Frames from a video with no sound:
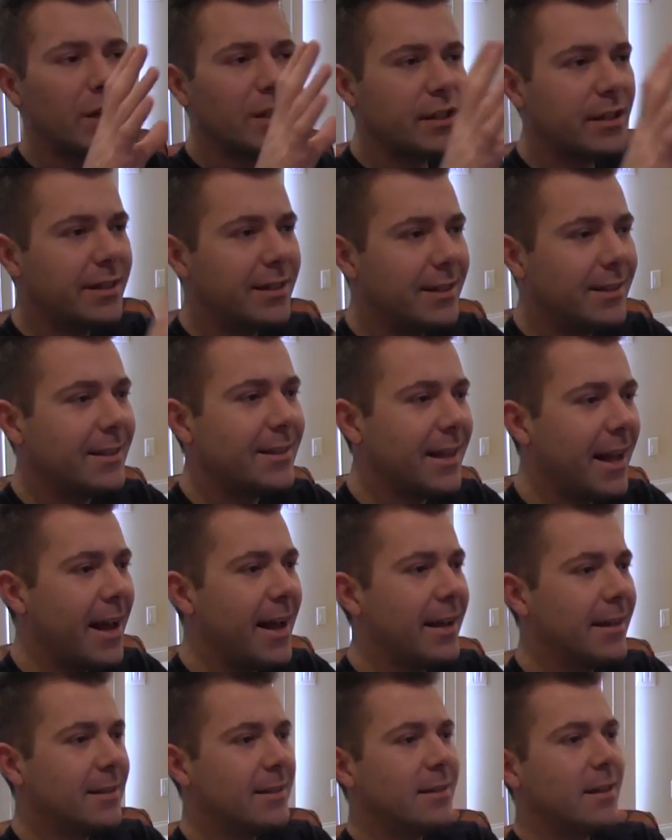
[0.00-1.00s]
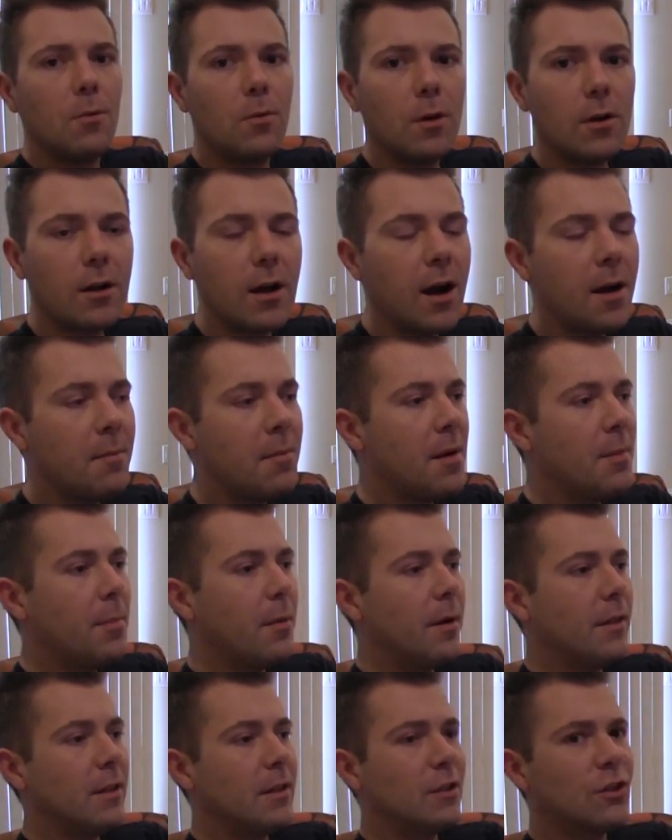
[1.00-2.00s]
what she says will come up
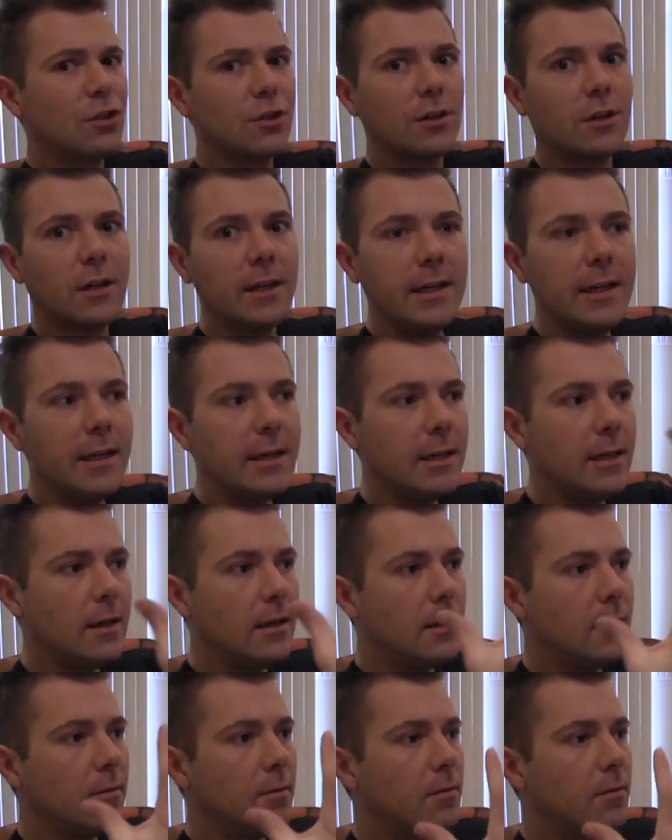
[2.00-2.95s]
on the screen